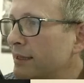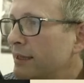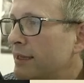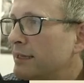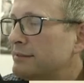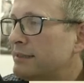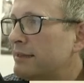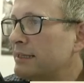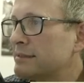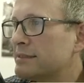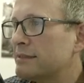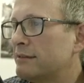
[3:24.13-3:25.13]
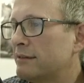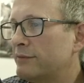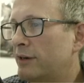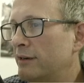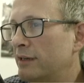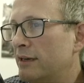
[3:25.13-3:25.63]
And the things that I've
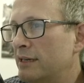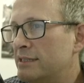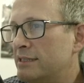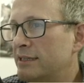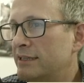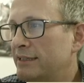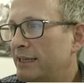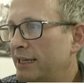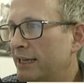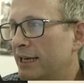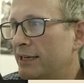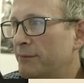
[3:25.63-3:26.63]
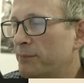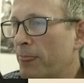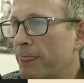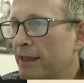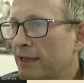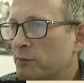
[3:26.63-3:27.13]
highlighted in here,
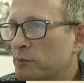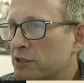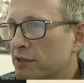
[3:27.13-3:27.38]
which I